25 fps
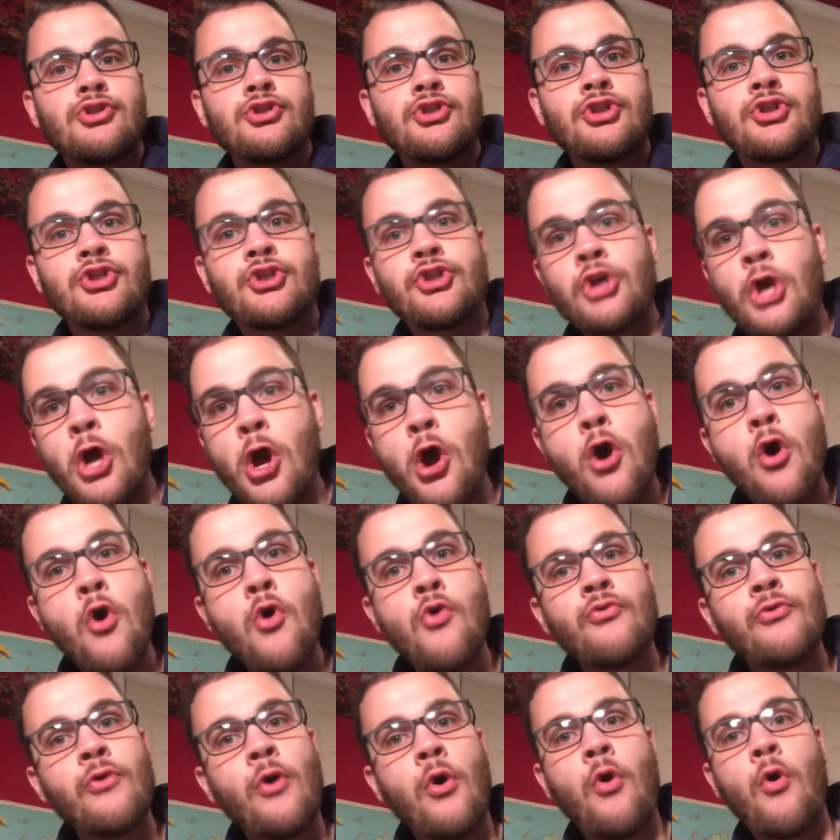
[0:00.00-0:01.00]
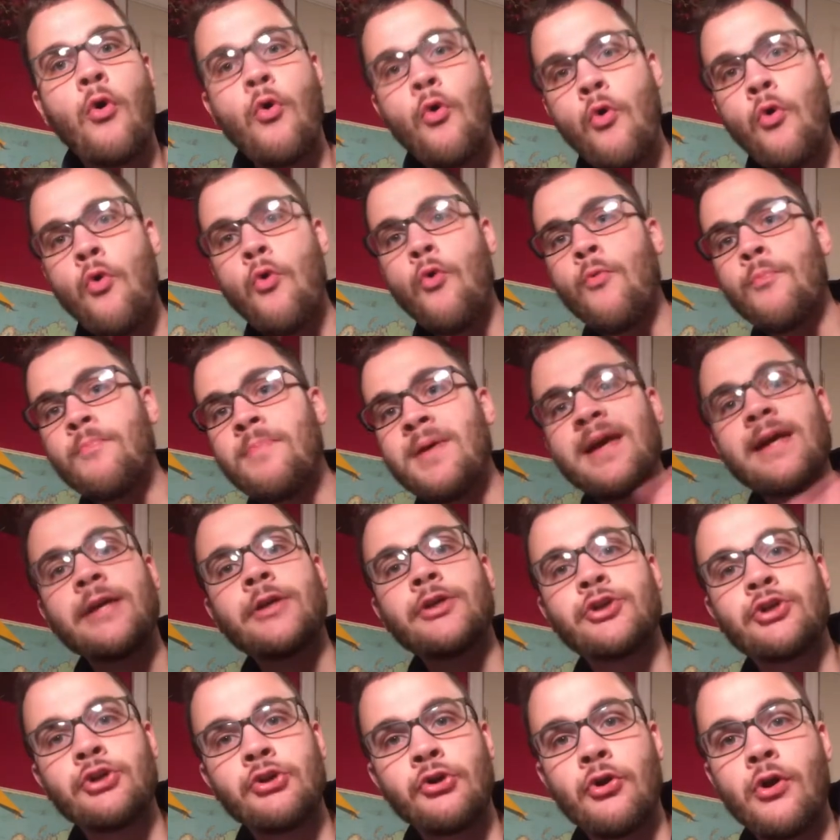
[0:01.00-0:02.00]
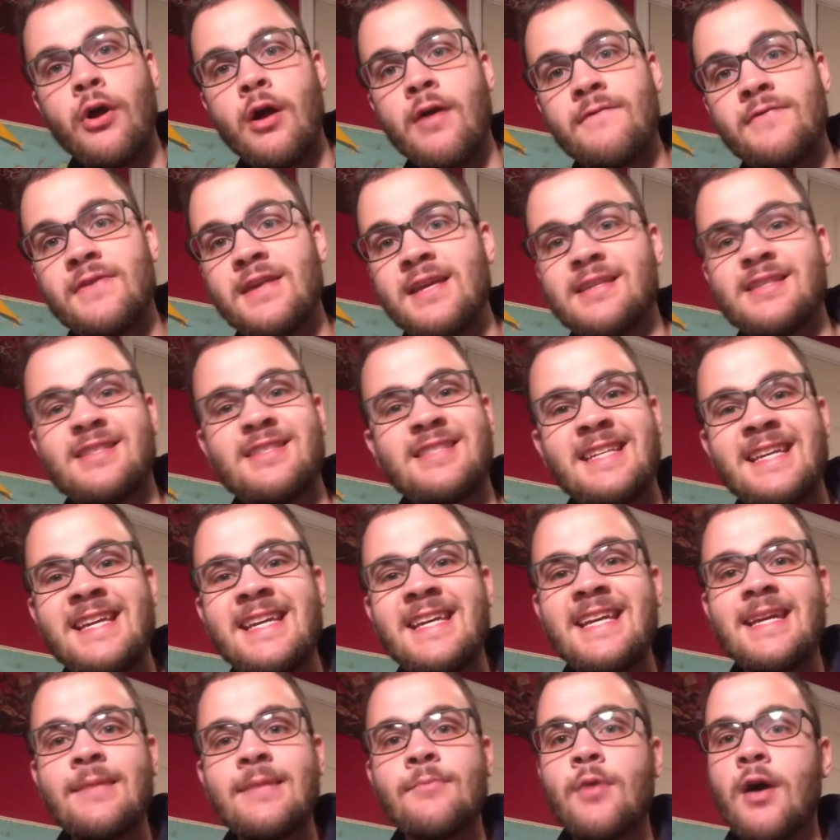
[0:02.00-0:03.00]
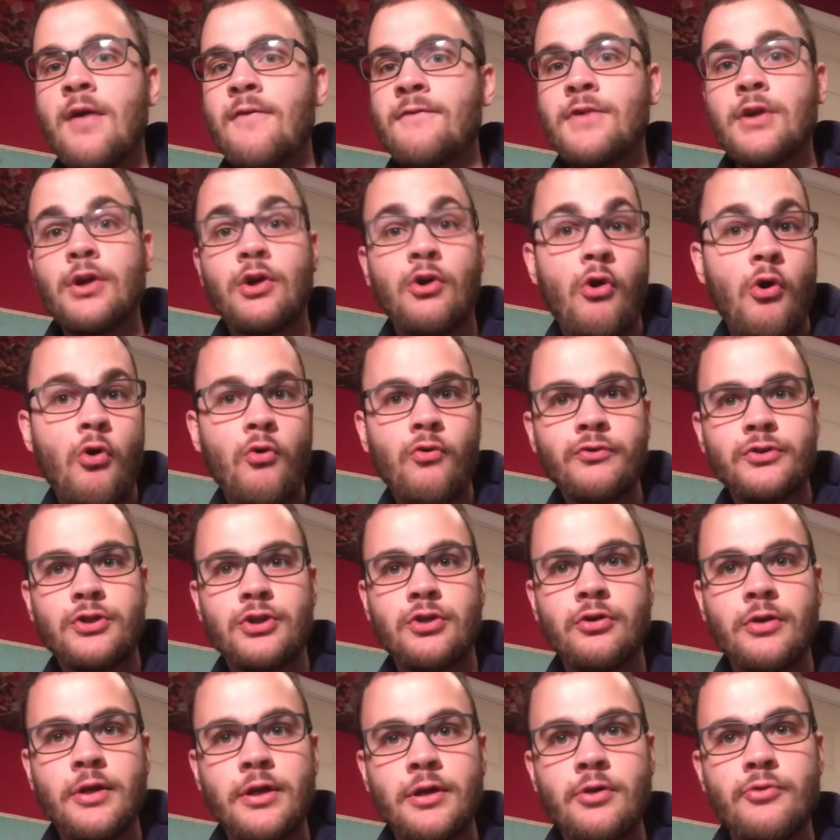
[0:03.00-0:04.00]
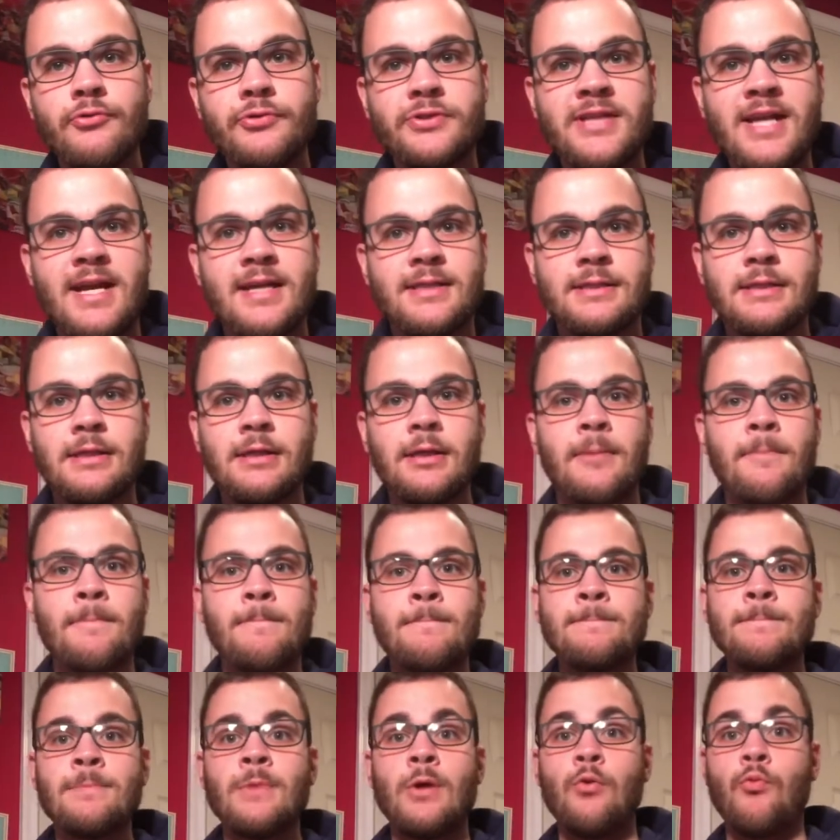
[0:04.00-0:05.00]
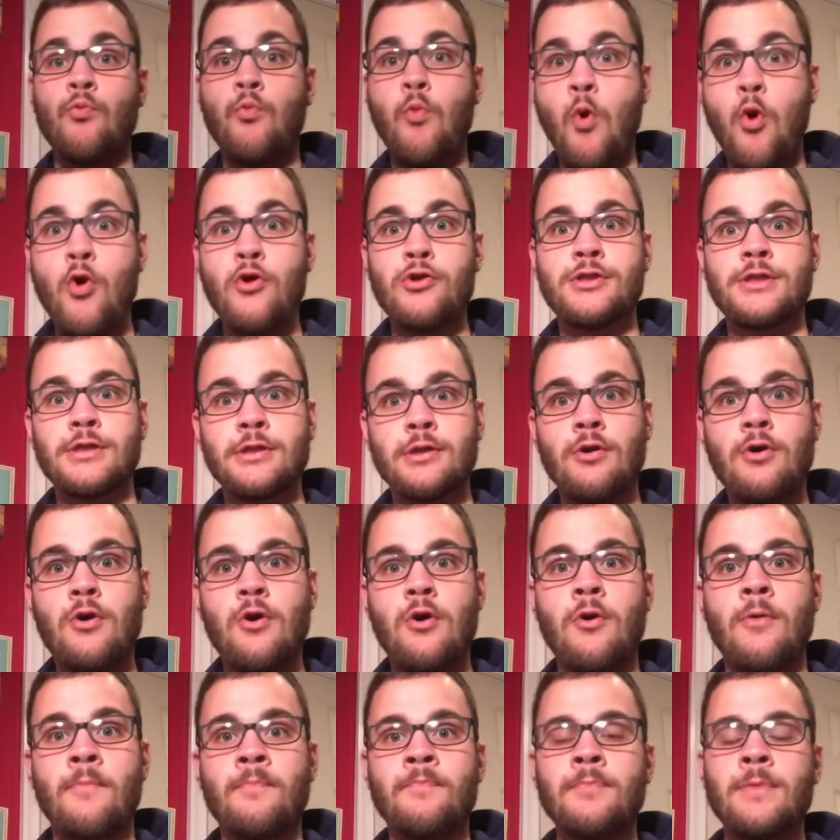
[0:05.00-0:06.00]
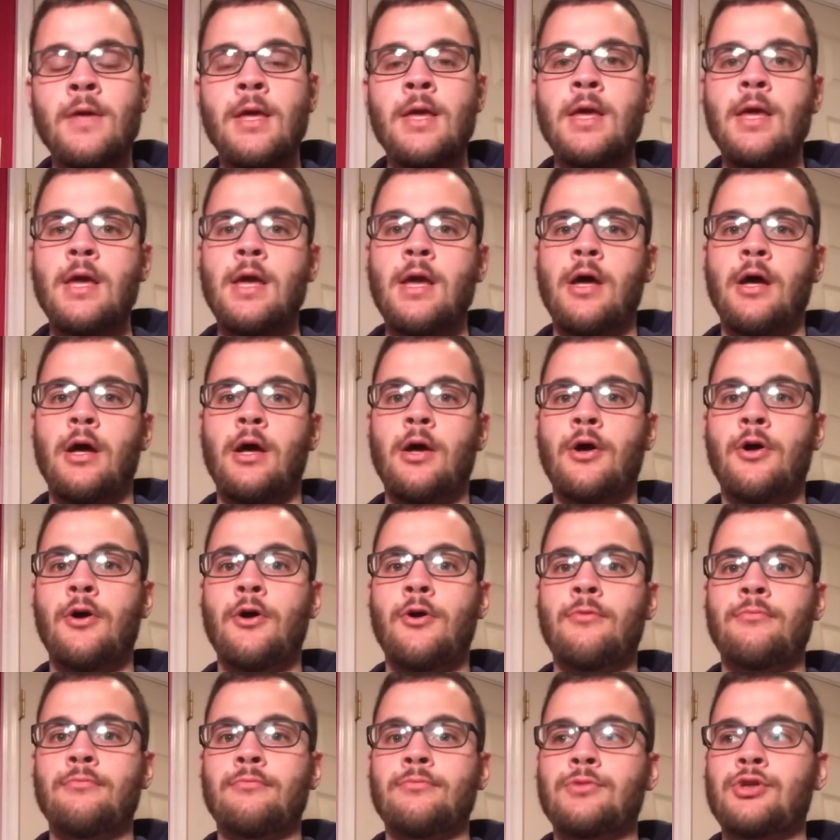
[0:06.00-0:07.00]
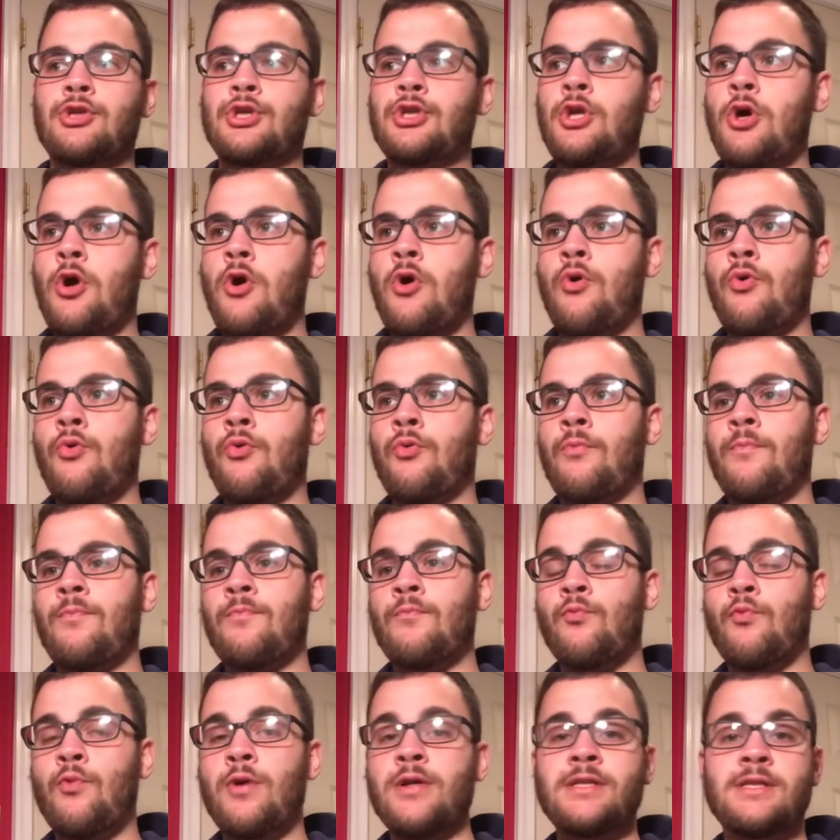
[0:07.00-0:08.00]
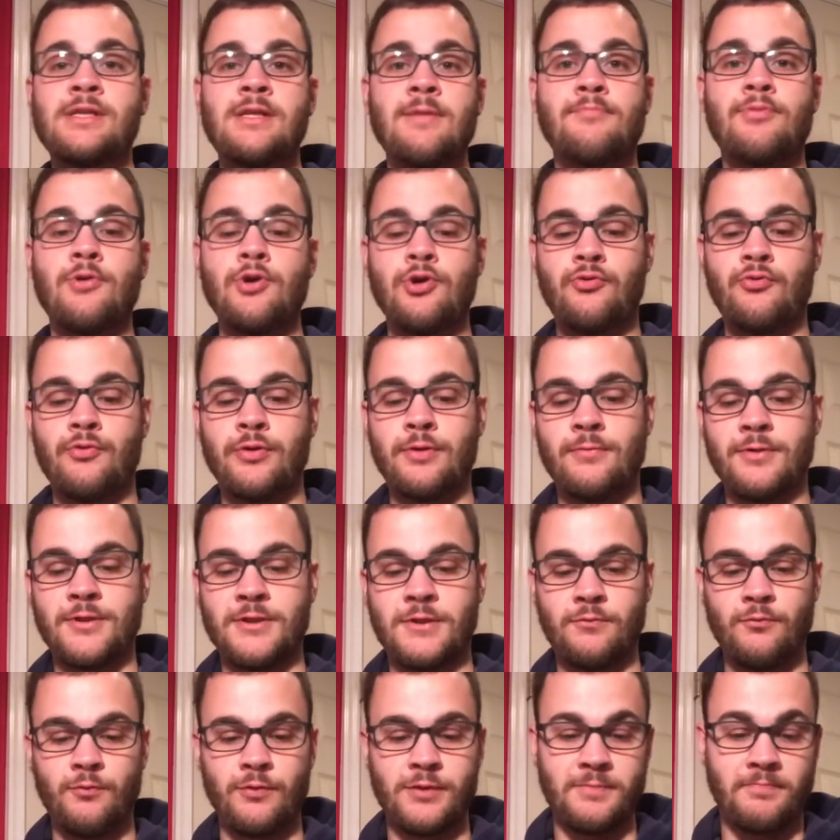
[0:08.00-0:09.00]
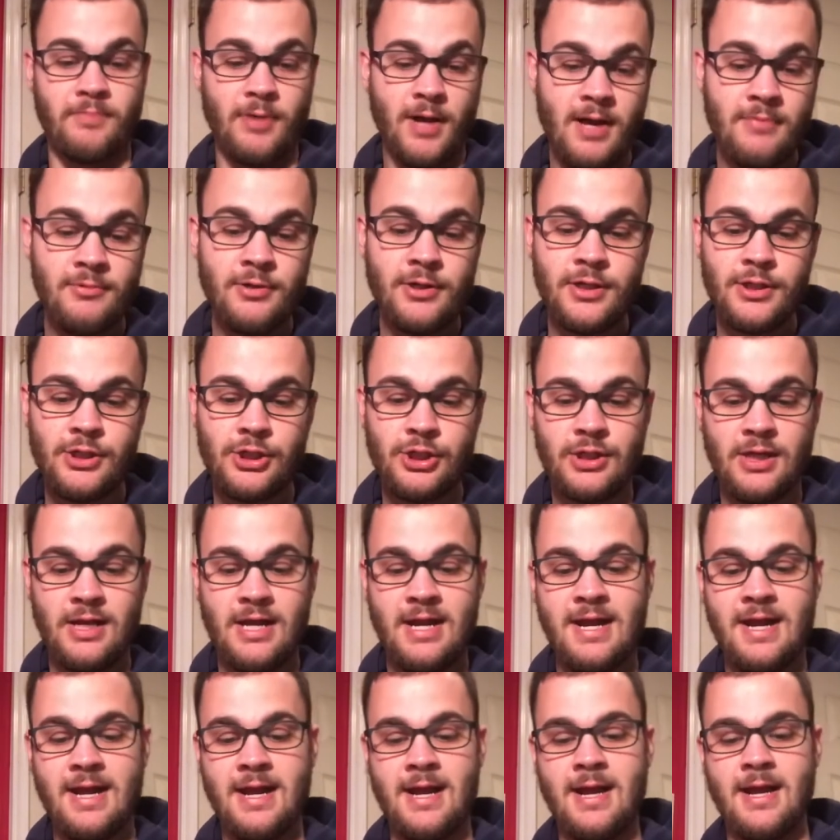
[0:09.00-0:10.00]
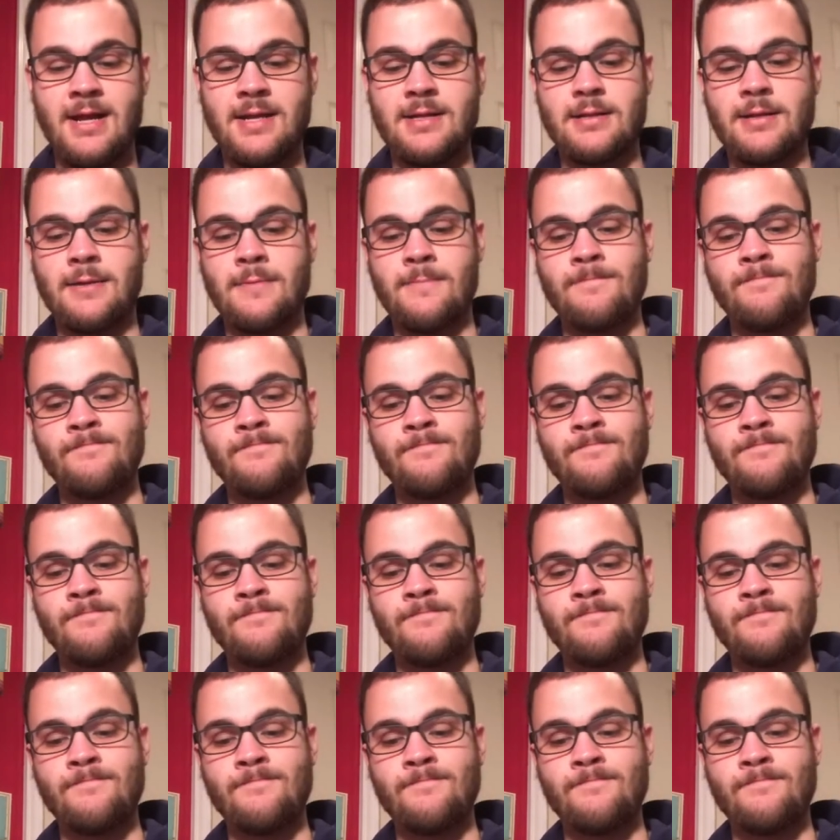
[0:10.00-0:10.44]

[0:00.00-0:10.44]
show the whole picture of this team, of the culture in Odessa, warts and all. So once the book was published and